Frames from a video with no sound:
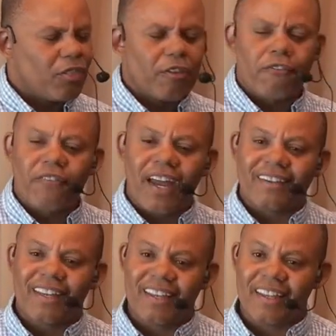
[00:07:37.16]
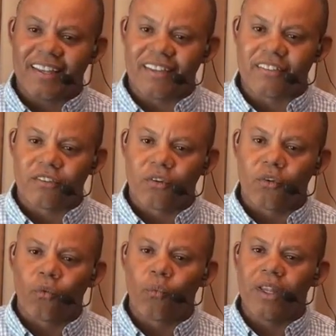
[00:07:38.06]
the fact is
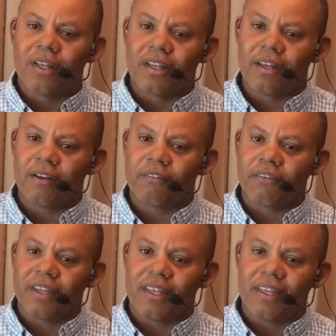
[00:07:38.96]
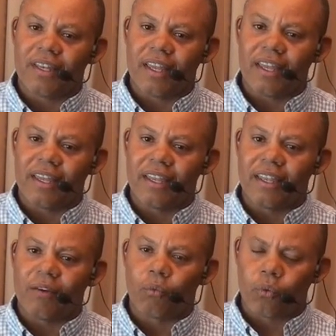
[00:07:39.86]
we live in
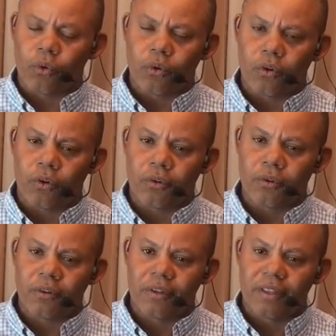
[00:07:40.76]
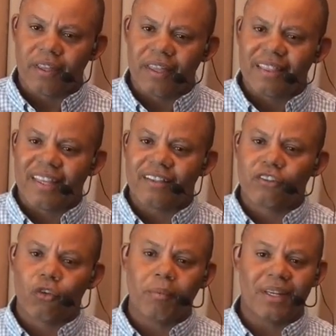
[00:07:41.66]
a world that
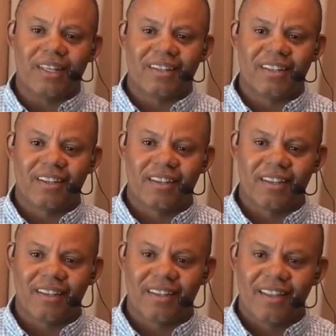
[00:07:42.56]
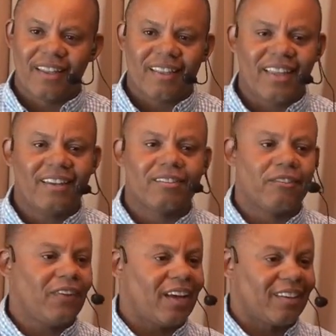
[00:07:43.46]
discriminates. That is
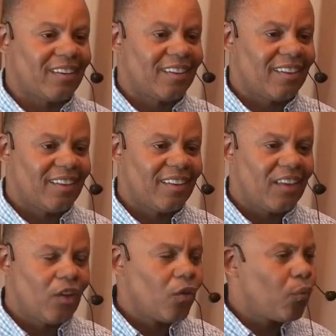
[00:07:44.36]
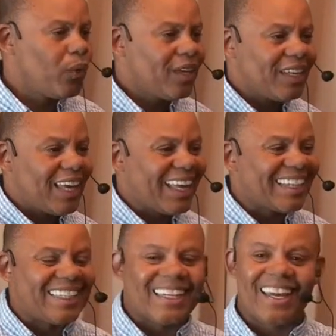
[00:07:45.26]
the fact. We
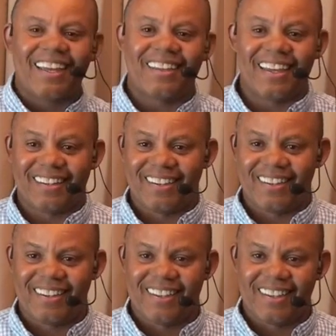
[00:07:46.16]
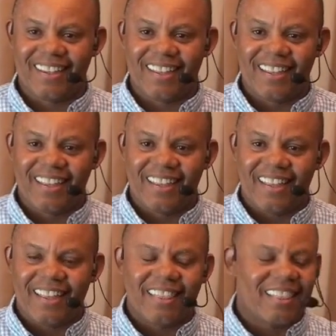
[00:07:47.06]
cannot deny that.
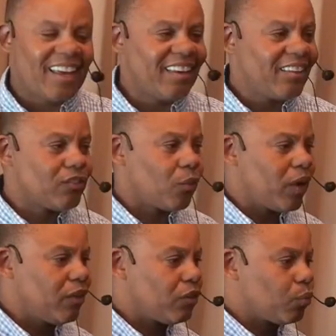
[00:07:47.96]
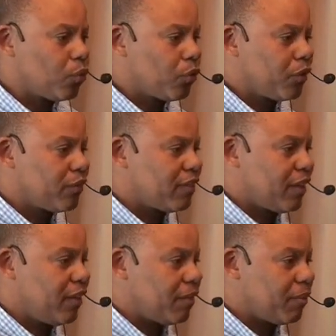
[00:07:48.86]
That is the way this world is
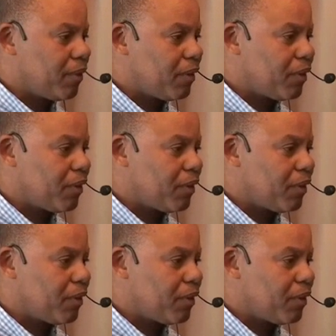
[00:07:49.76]
set up.